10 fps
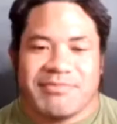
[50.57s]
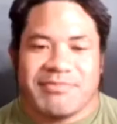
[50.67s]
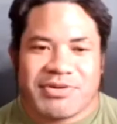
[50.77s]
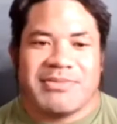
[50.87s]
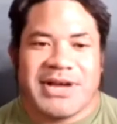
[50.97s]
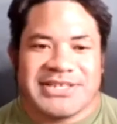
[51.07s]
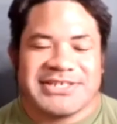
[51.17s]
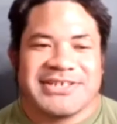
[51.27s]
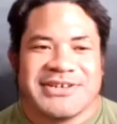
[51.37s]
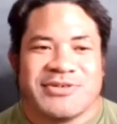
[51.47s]
pretty much.
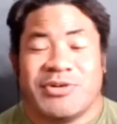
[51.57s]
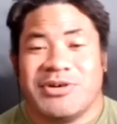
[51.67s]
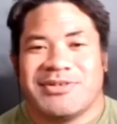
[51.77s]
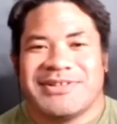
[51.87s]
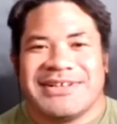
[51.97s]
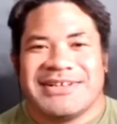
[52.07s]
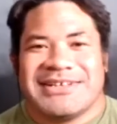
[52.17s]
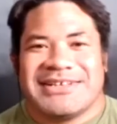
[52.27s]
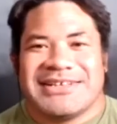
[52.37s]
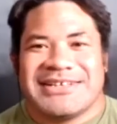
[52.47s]
So one of well, his dad's
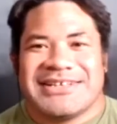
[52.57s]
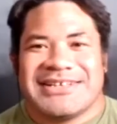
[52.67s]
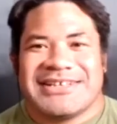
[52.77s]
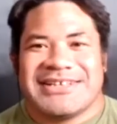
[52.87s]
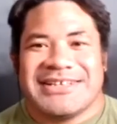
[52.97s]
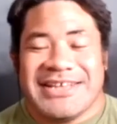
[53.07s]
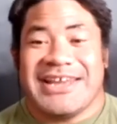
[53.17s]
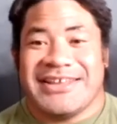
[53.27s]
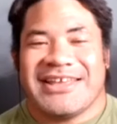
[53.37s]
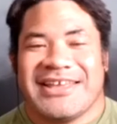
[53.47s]
friends and.
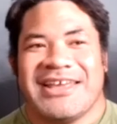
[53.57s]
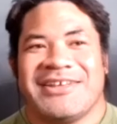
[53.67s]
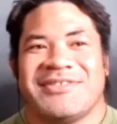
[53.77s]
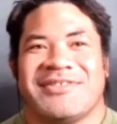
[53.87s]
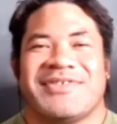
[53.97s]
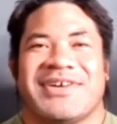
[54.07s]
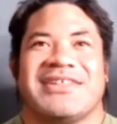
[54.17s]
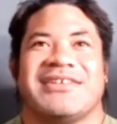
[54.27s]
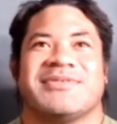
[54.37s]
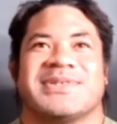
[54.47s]
Yeah, and the funny
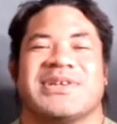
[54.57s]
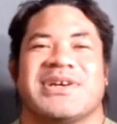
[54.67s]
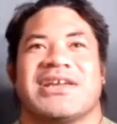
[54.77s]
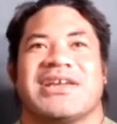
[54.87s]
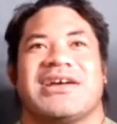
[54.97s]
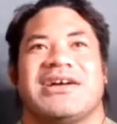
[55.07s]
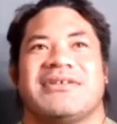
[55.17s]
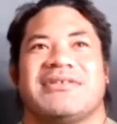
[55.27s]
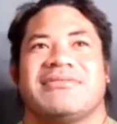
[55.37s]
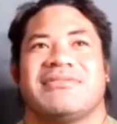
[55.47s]
thing was like
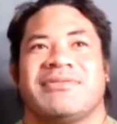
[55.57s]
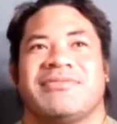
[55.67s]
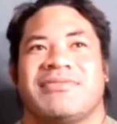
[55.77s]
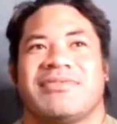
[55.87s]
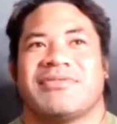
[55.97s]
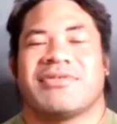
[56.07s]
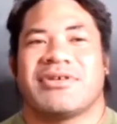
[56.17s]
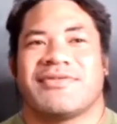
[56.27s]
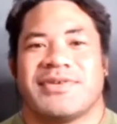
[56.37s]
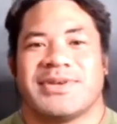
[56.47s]
uh, when the
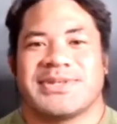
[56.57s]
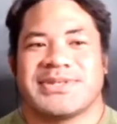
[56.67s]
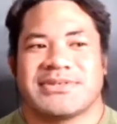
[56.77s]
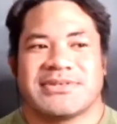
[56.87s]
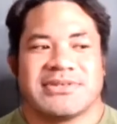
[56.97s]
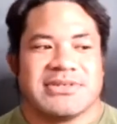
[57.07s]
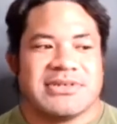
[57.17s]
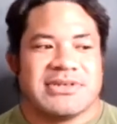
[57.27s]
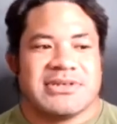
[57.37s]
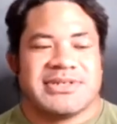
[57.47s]
Rock first
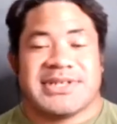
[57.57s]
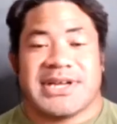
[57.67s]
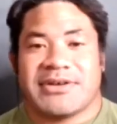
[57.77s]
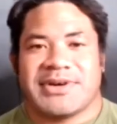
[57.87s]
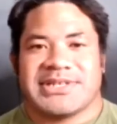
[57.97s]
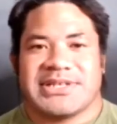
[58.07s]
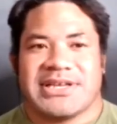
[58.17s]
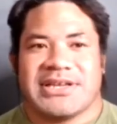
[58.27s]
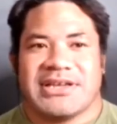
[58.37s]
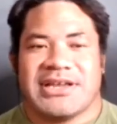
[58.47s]
started
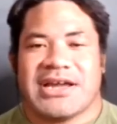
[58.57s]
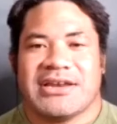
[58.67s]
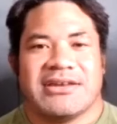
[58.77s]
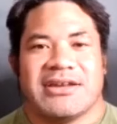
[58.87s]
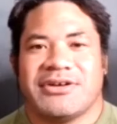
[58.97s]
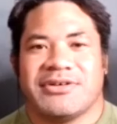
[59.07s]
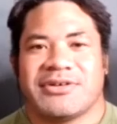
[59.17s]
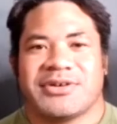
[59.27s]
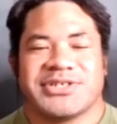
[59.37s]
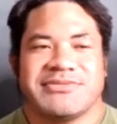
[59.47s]
wrestling, he had no
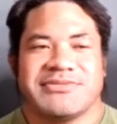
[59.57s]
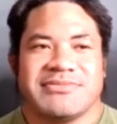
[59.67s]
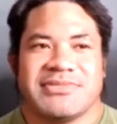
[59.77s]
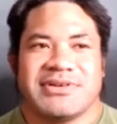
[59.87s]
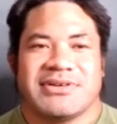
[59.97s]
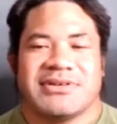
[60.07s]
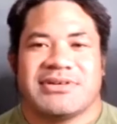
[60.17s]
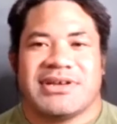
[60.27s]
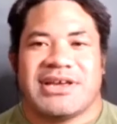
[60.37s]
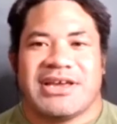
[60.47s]
costume,
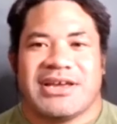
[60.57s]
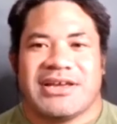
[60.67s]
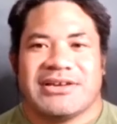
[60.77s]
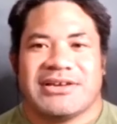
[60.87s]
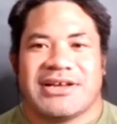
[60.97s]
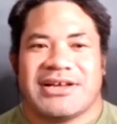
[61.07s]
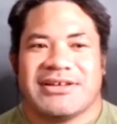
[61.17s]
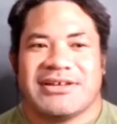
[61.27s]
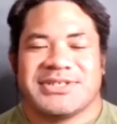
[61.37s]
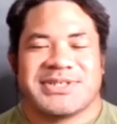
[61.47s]
and
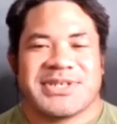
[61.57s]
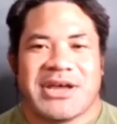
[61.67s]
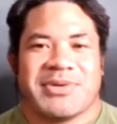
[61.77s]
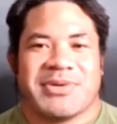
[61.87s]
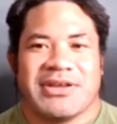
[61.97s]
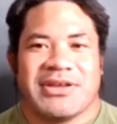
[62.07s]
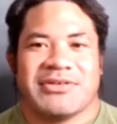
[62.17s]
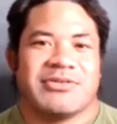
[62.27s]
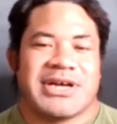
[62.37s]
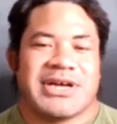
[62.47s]
uh, so happened he
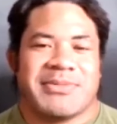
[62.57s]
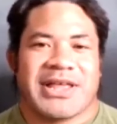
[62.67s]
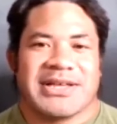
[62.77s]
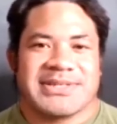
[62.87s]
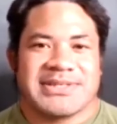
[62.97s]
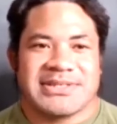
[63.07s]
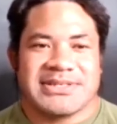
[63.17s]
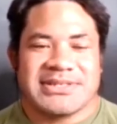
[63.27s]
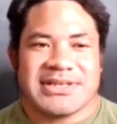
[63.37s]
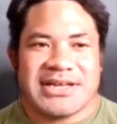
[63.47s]
called up my cousin
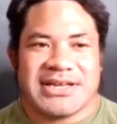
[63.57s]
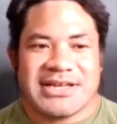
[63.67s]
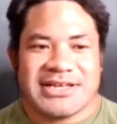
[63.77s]
uh,